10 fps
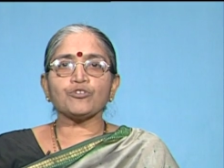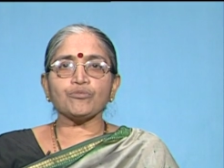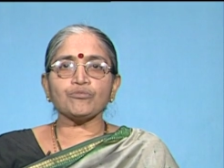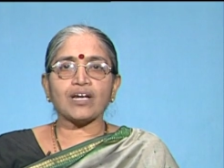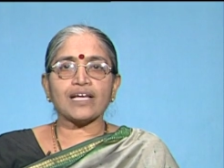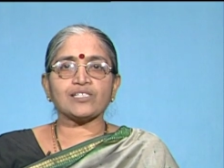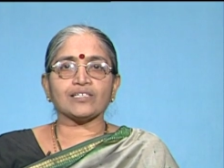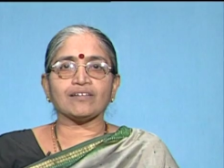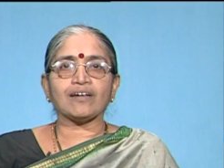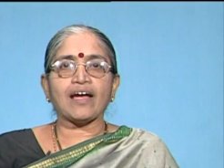through the
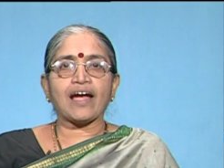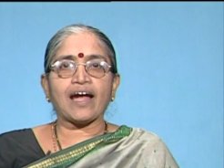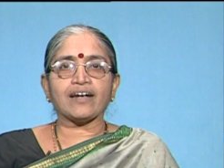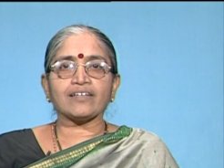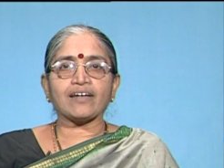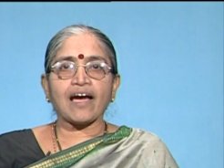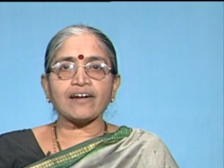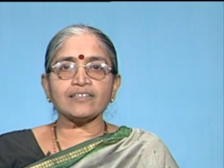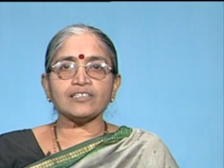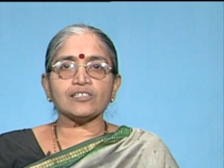lesson and the
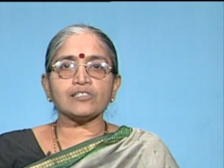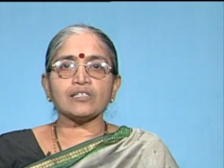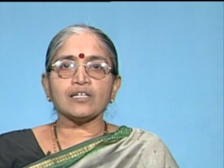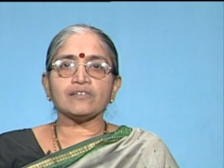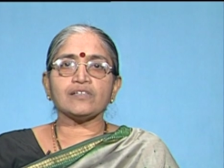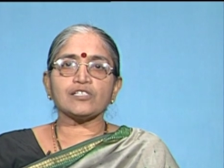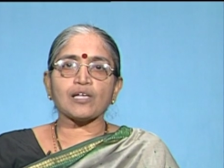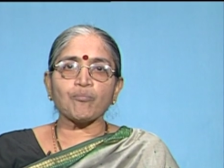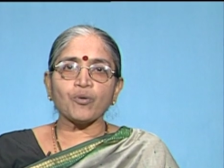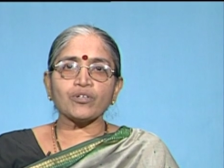characters they
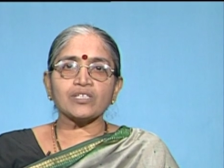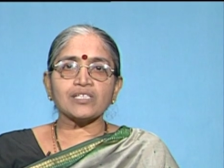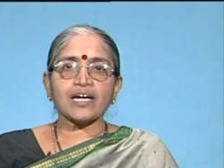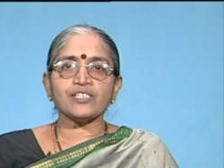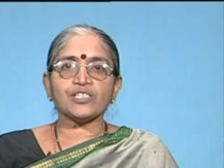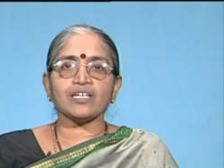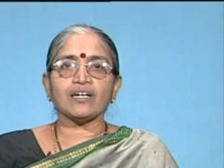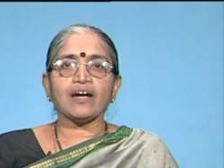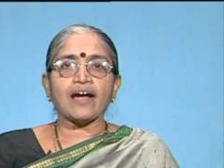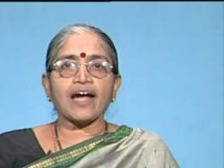support this idea
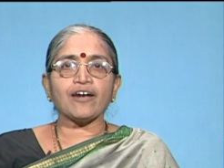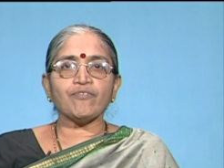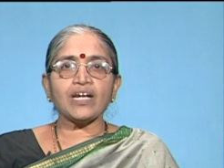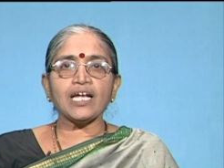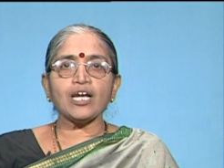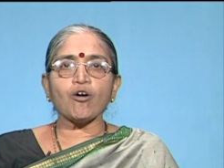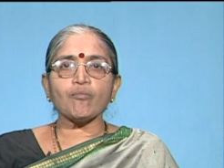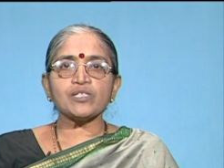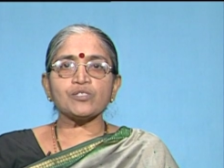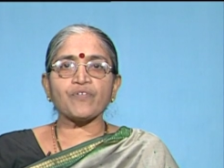and Willy
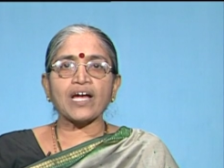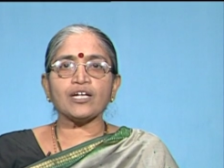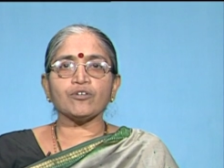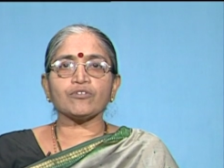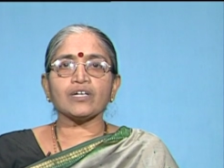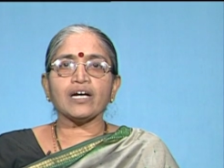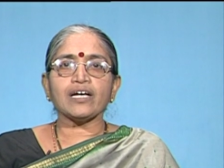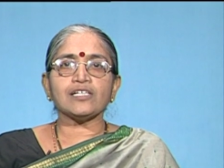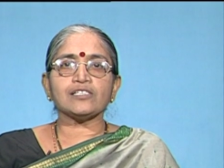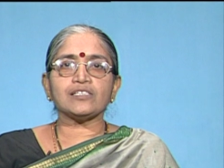Loman's failure
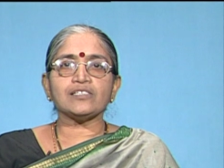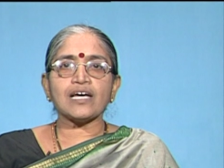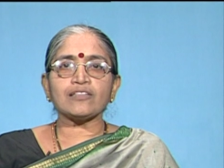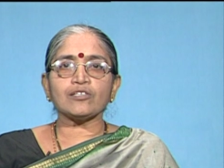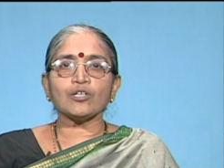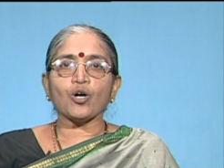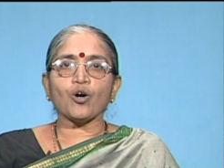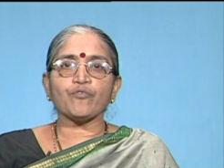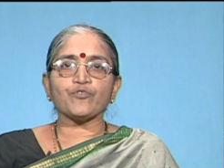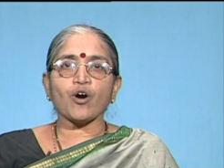is the death
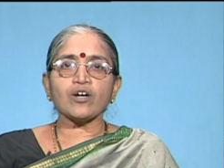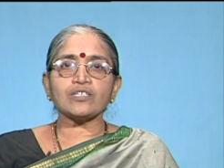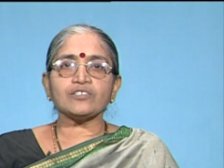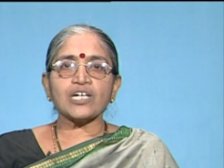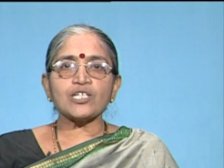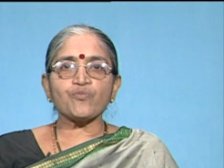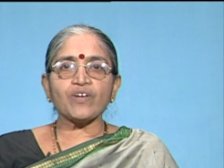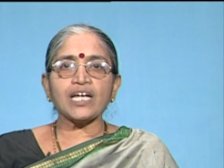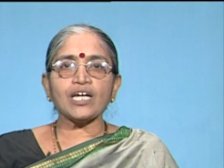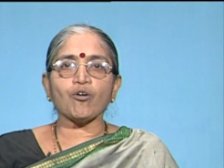of not just
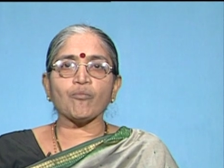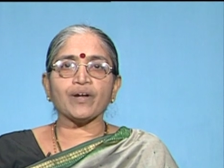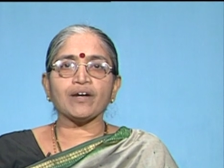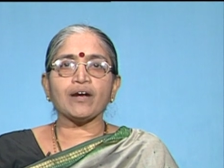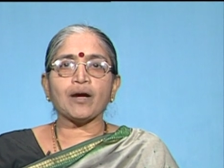Willy Loman